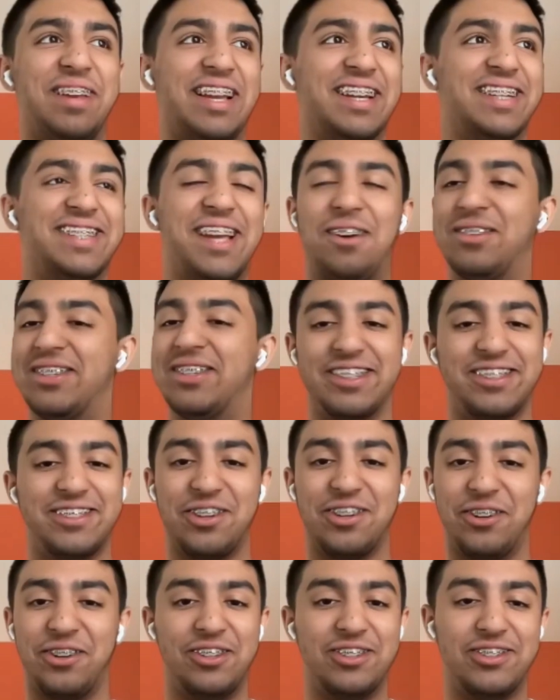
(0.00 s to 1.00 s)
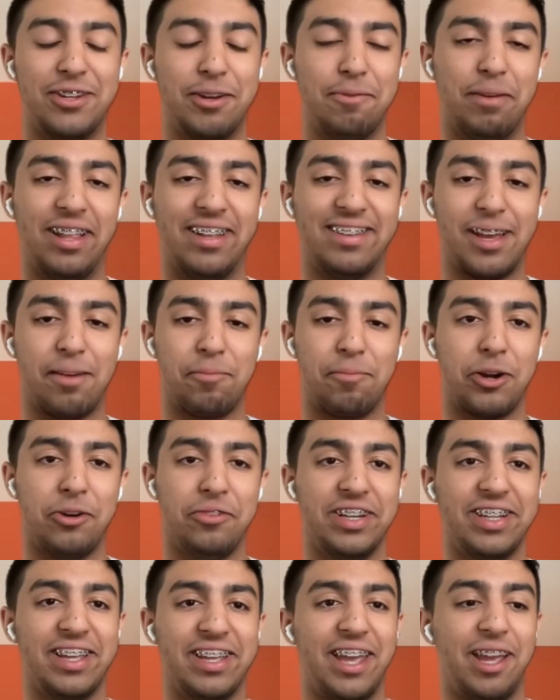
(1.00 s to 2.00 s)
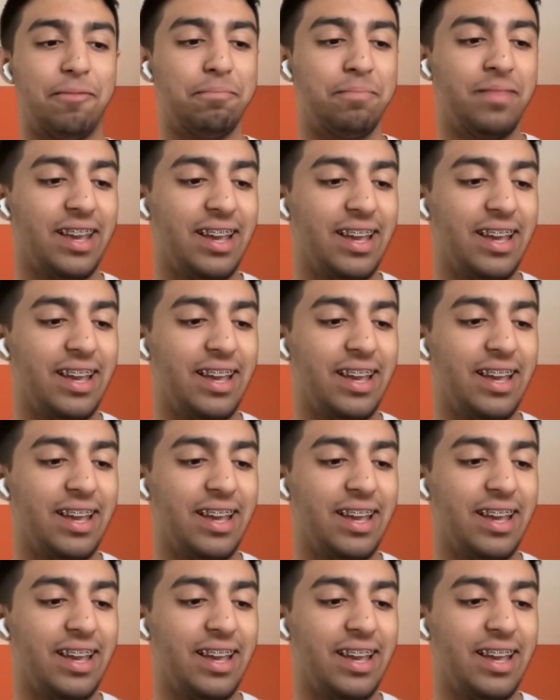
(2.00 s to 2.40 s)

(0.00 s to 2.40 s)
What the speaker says: because I was just so used to it by the time COVID came.